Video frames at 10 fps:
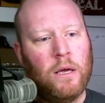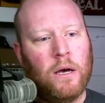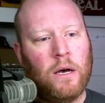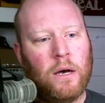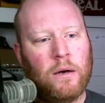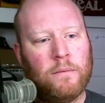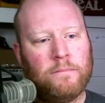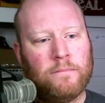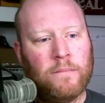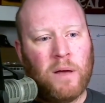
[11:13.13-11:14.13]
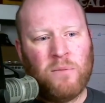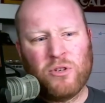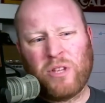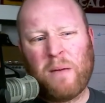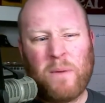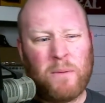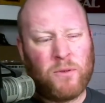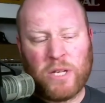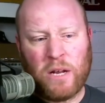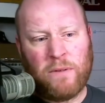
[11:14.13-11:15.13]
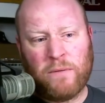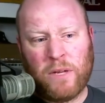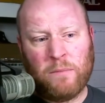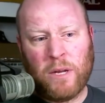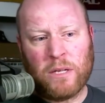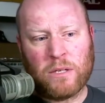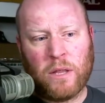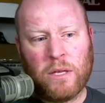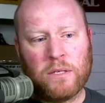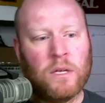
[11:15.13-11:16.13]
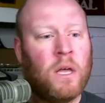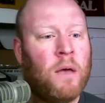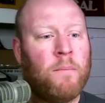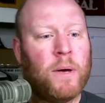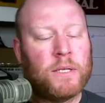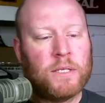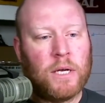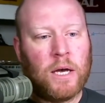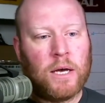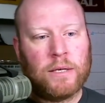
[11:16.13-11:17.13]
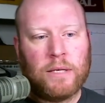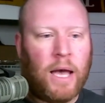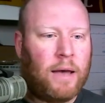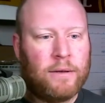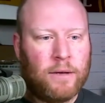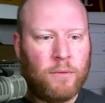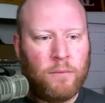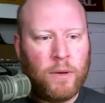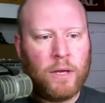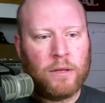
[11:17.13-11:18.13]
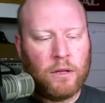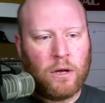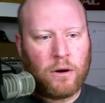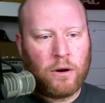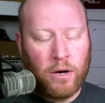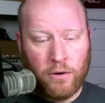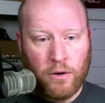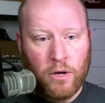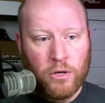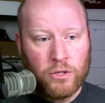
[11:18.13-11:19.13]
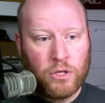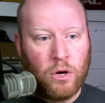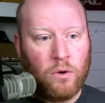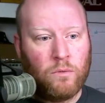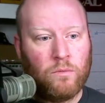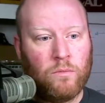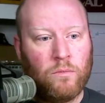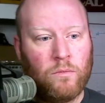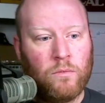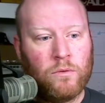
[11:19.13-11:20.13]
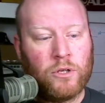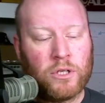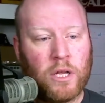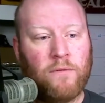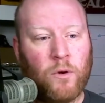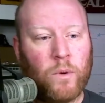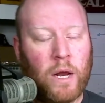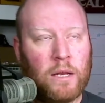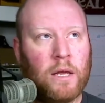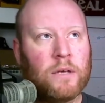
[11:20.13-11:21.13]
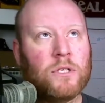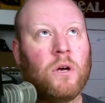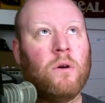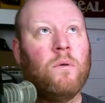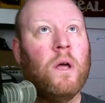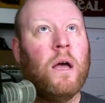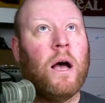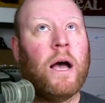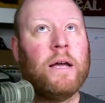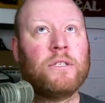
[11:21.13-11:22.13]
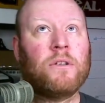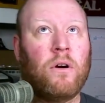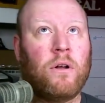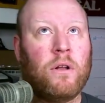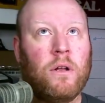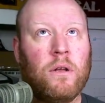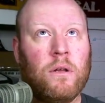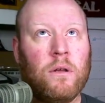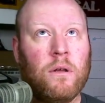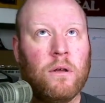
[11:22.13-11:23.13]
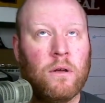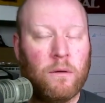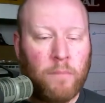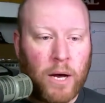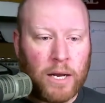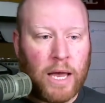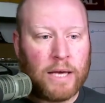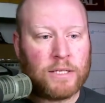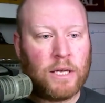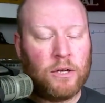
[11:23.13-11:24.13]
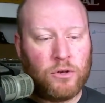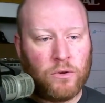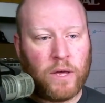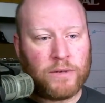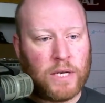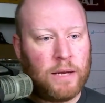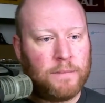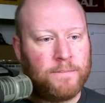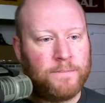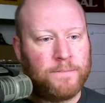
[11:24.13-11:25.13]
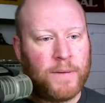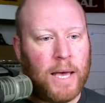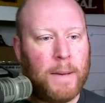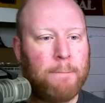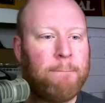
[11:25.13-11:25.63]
I'm usually aiming for 10 to 15 minutes on these. But yeah, I'm going to be a little longer here. So just to give you an idea. So I started podcasting in 2008. Okay.